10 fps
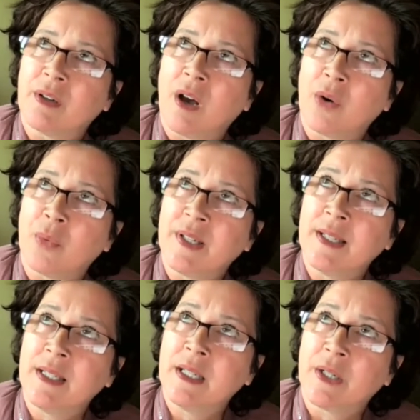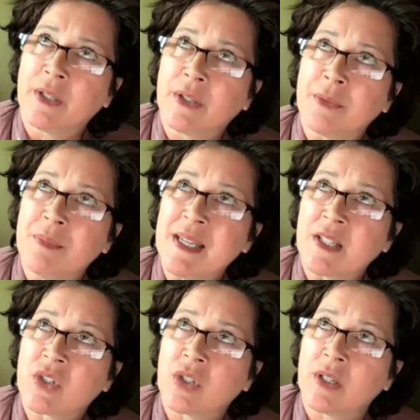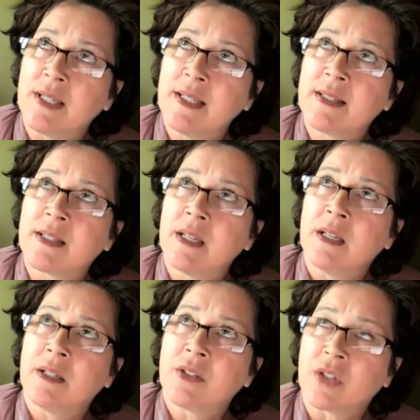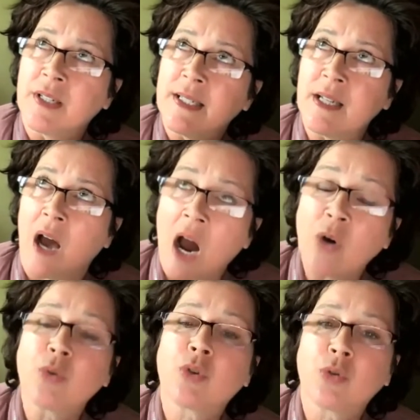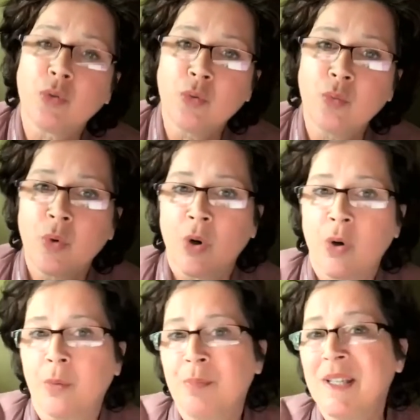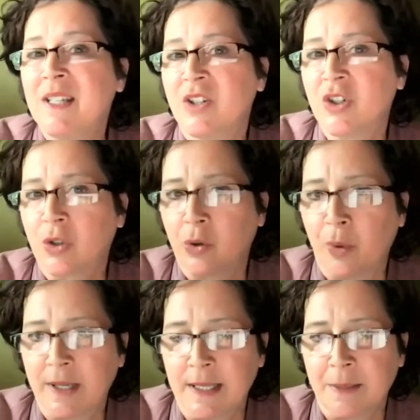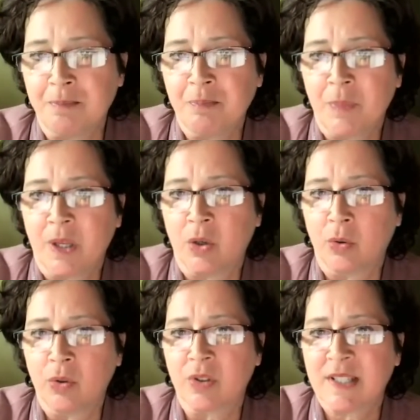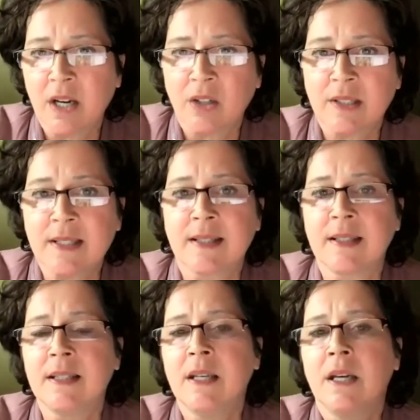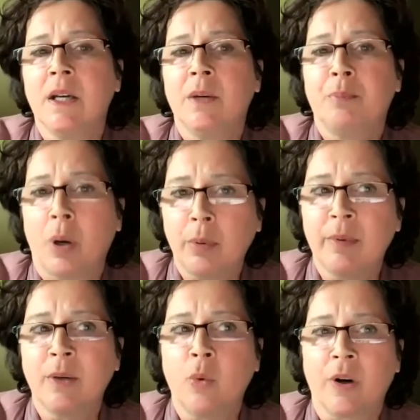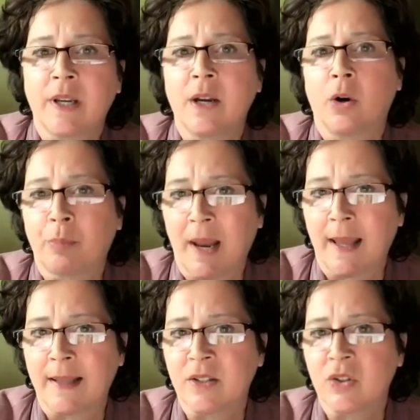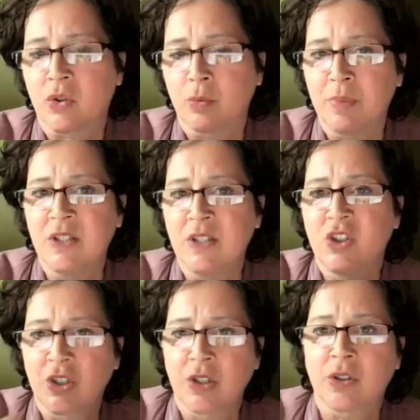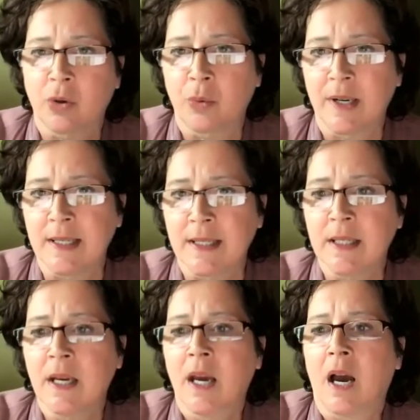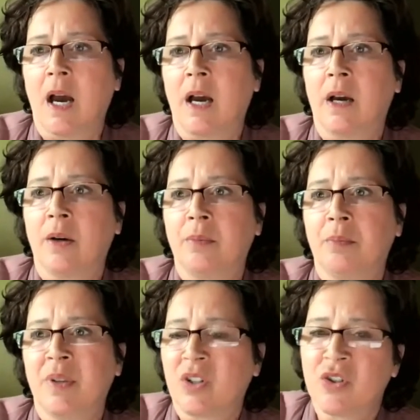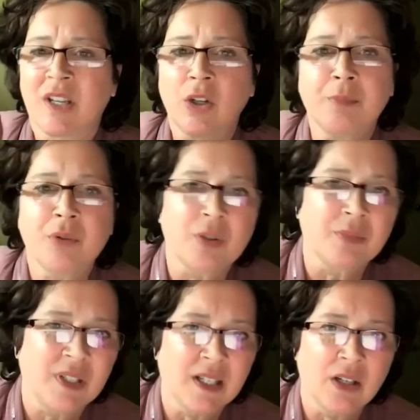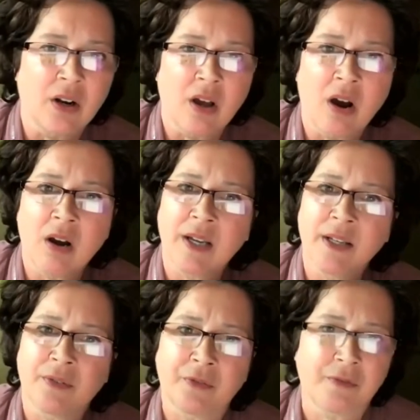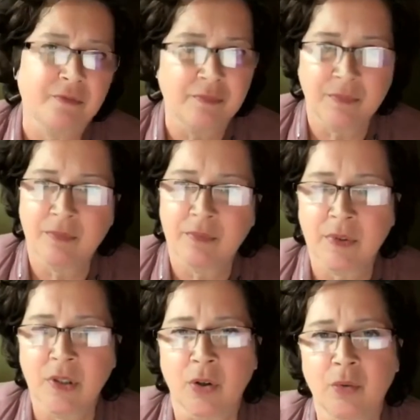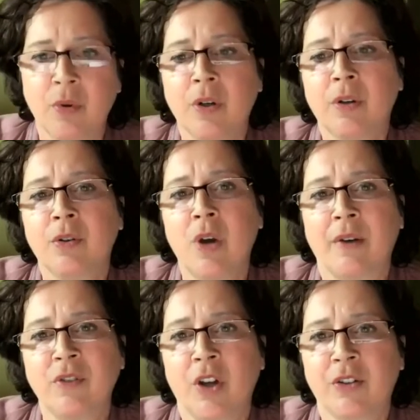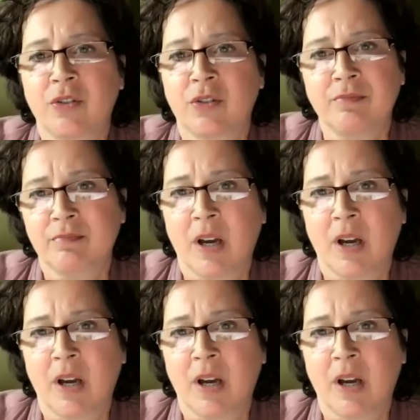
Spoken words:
already being studied how to be digital ready. The CRTC probably working on plans to be digital ready because you cannot put something in the law if you have not